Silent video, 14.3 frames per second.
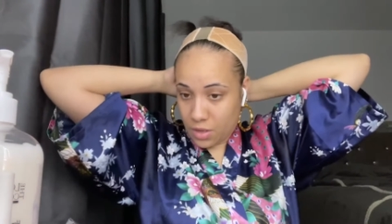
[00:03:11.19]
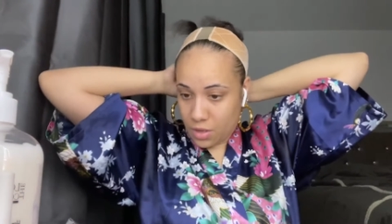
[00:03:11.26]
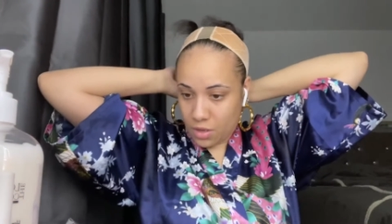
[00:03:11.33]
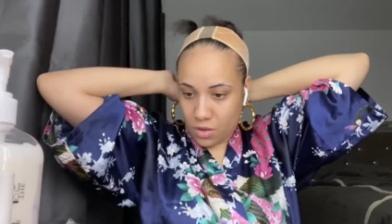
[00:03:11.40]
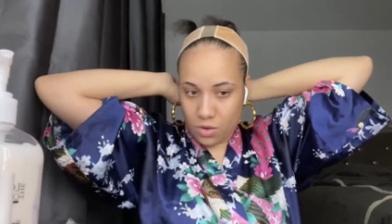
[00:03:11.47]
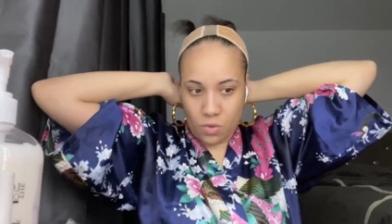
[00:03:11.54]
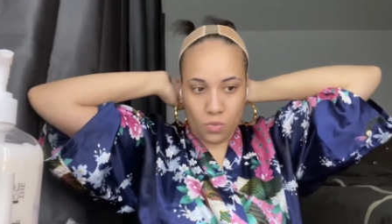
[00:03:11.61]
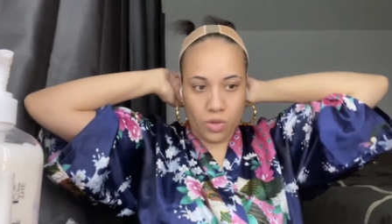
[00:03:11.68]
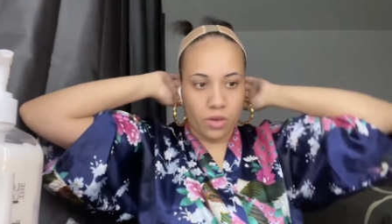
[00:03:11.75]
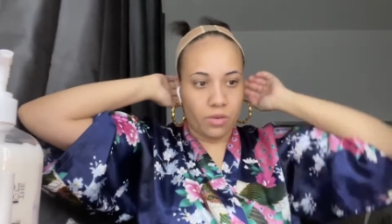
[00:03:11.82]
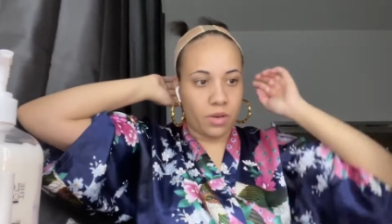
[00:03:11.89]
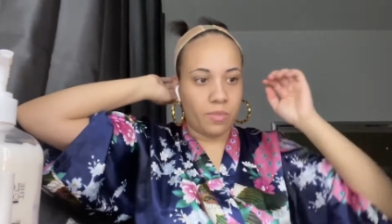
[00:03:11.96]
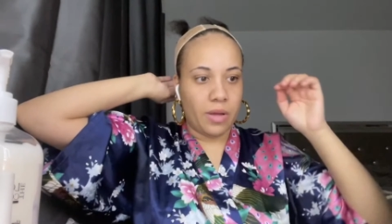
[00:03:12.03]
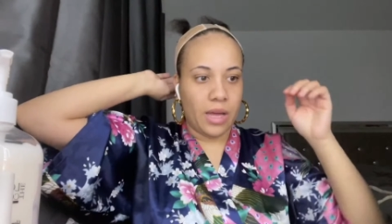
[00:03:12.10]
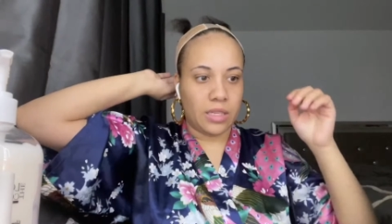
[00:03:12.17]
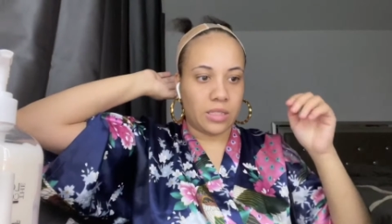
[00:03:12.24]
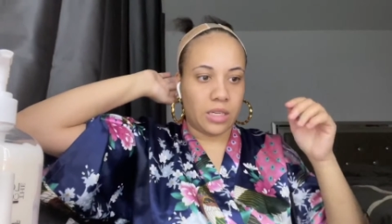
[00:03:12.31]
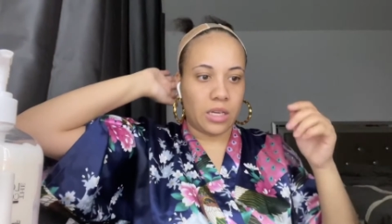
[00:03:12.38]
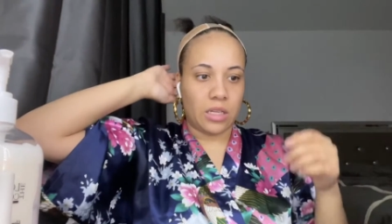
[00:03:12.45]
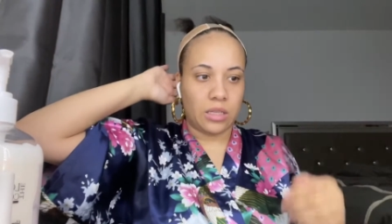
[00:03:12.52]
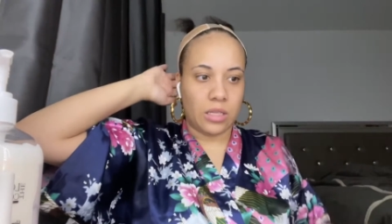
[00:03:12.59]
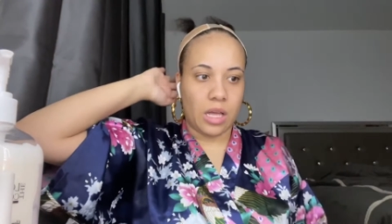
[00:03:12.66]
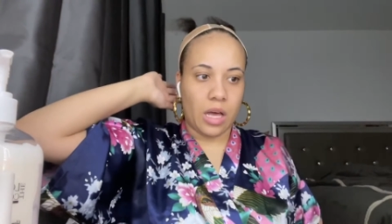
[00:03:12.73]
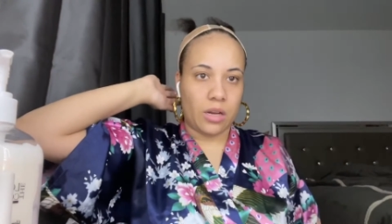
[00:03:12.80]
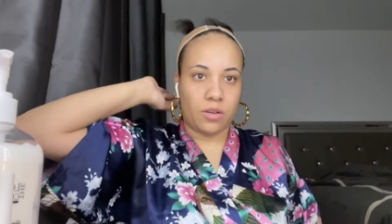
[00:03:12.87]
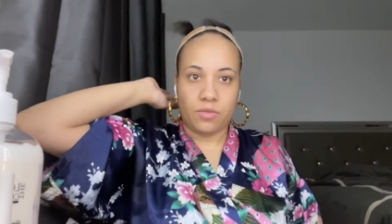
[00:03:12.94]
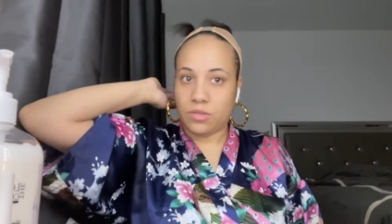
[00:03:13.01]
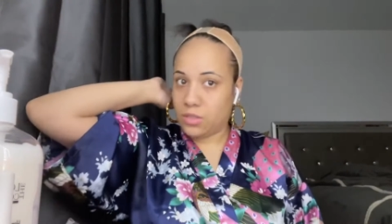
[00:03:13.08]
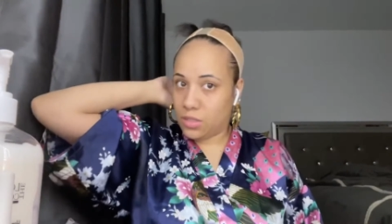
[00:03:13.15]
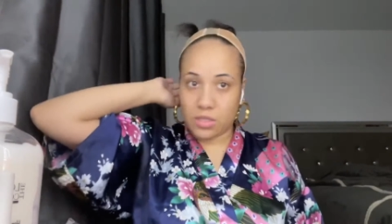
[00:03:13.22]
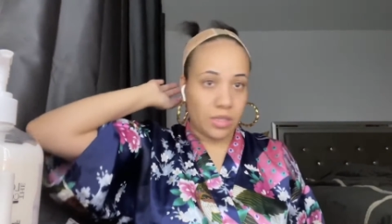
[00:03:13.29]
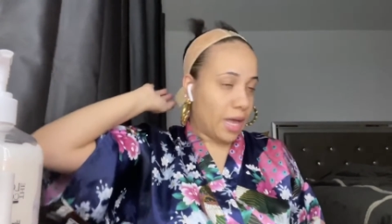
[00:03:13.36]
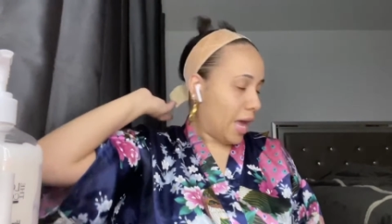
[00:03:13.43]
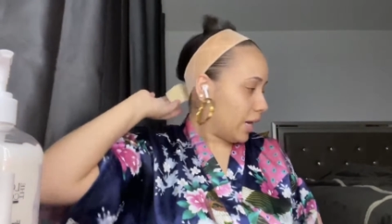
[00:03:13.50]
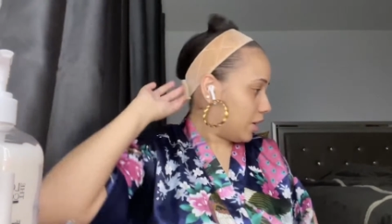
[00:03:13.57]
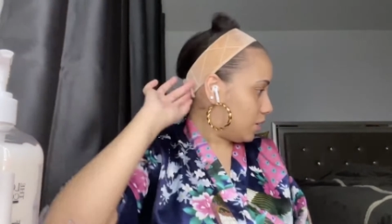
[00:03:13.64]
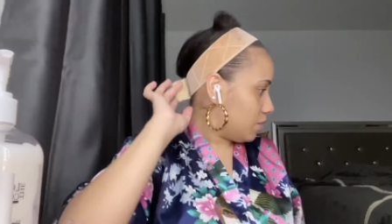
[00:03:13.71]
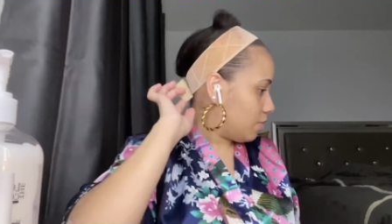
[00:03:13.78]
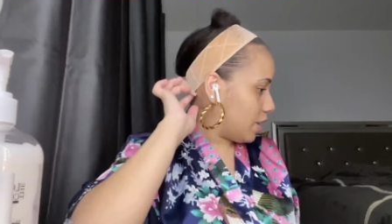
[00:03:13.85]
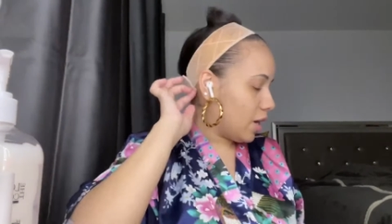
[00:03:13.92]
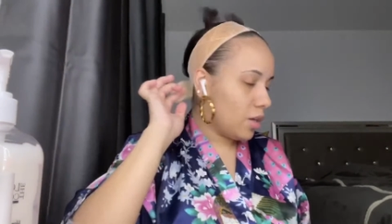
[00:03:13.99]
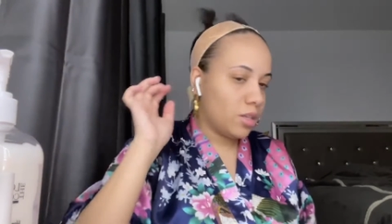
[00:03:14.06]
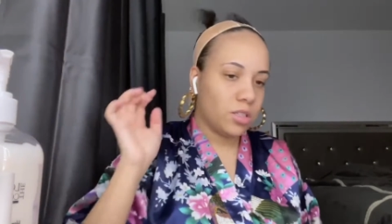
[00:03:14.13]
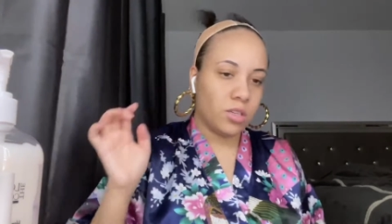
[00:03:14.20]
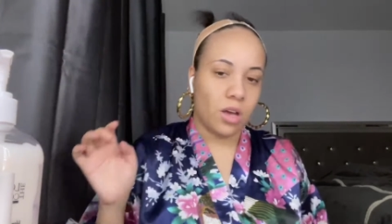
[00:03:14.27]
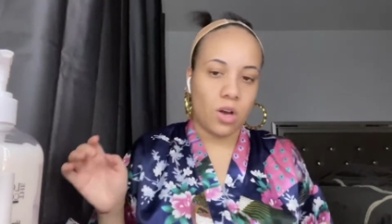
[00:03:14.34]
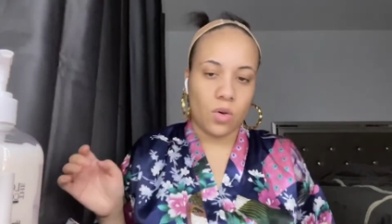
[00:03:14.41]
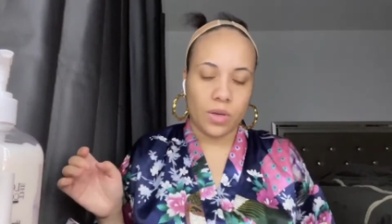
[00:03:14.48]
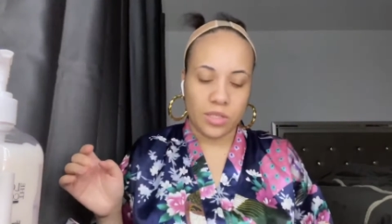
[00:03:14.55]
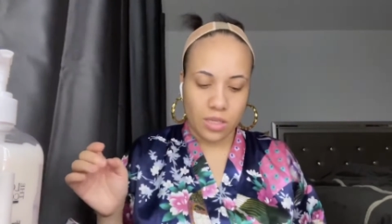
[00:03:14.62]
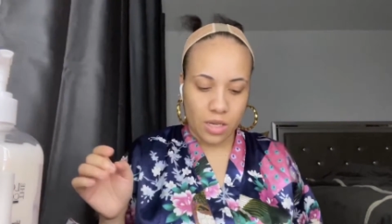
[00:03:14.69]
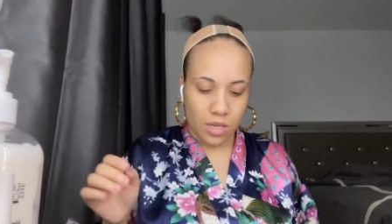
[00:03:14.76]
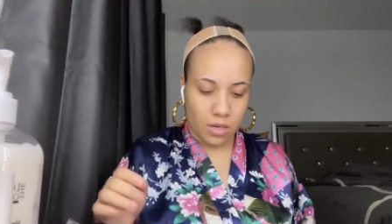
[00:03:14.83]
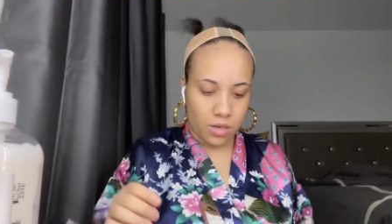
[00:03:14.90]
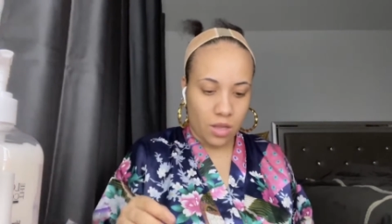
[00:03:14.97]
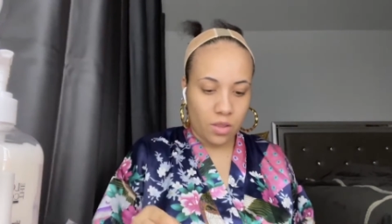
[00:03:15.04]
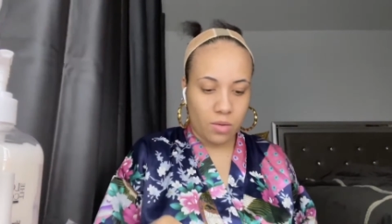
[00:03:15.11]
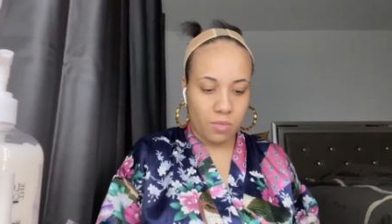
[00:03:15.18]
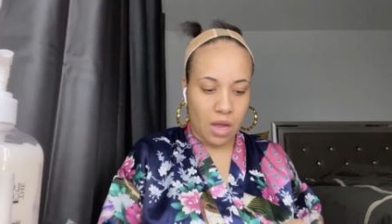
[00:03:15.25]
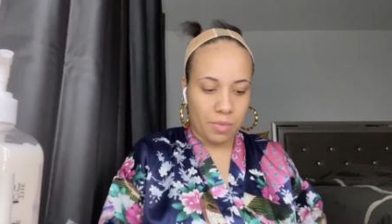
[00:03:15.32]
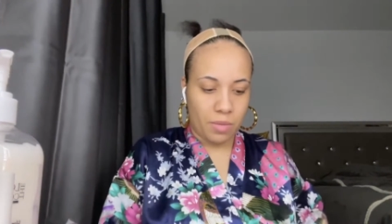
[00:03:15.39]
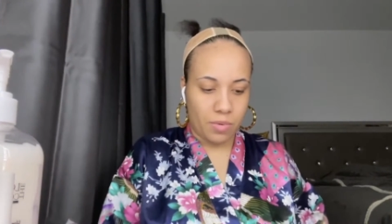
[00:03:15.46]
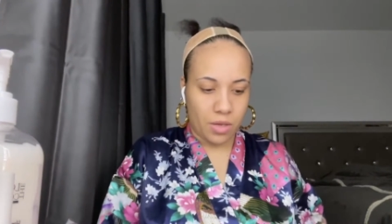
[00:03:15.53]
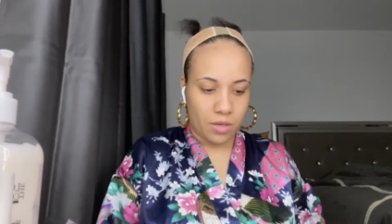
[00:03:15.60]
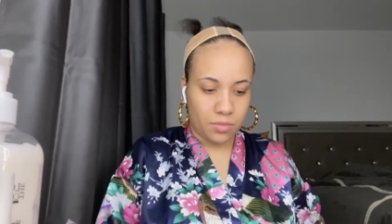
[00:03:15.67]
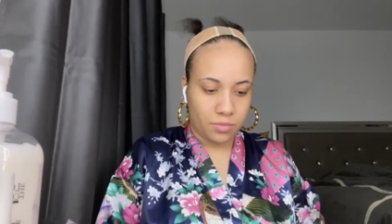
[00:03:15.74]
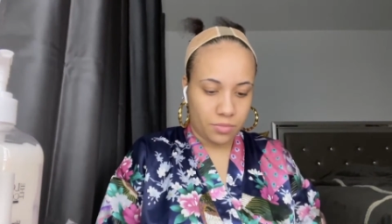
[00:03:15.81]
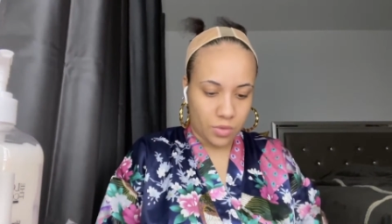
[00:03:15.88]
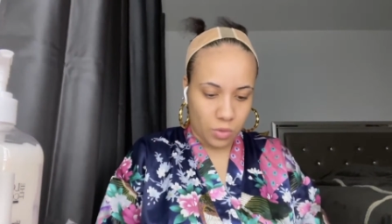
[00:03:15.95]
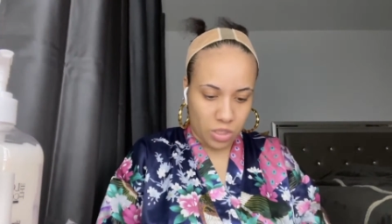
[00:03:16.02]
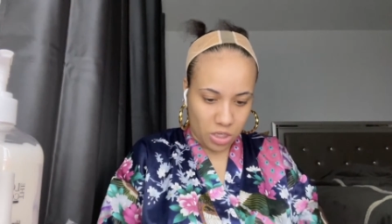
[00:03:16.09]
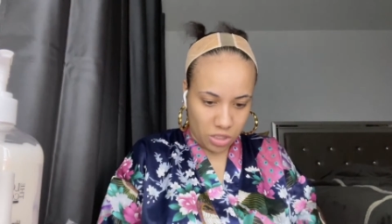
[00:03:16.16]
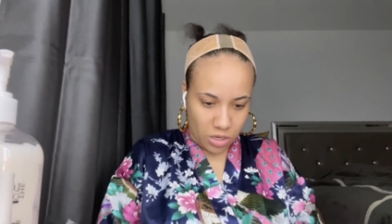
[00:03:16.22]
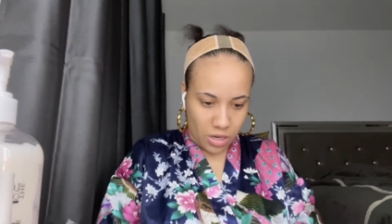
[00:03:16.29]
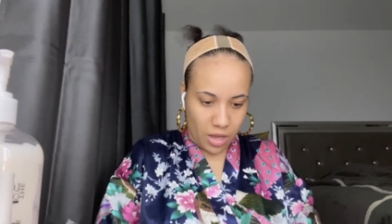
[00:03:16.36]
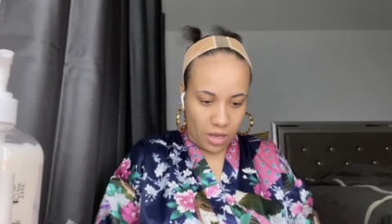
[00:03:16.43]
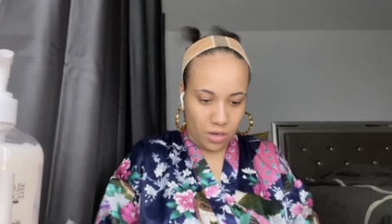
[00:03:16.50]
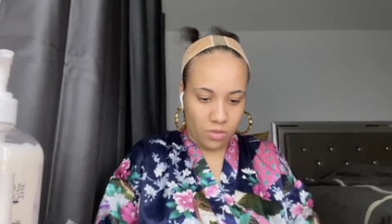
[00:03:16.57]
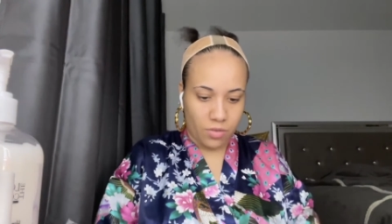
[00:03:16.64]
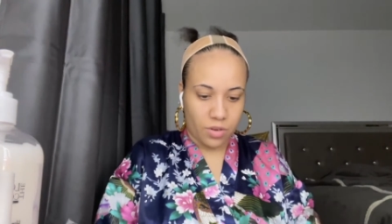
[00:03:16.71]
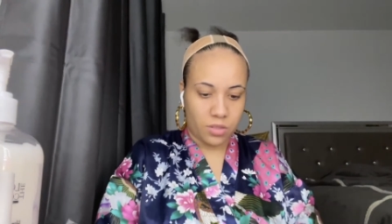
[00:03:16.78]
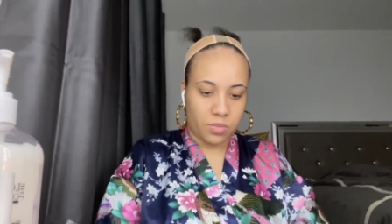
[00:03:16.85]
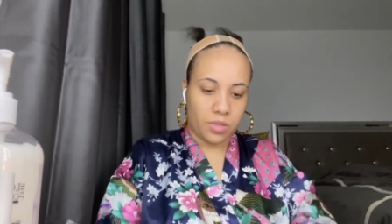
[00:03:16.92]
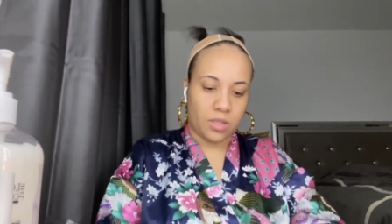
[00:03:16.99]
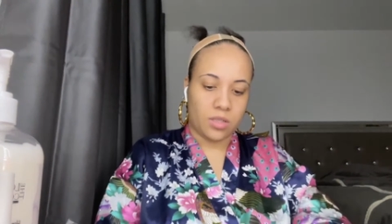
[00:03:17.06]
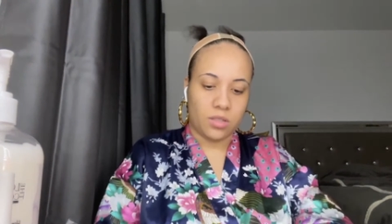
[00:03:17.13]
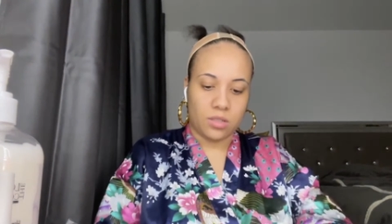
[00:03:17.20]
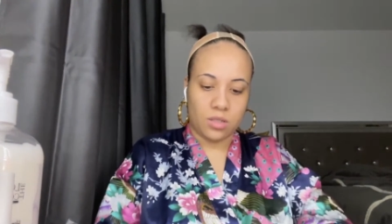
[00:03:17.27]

And the wig grip has like a lot of slack in the back. So I always take another bobby pin, which I should have got in the first place.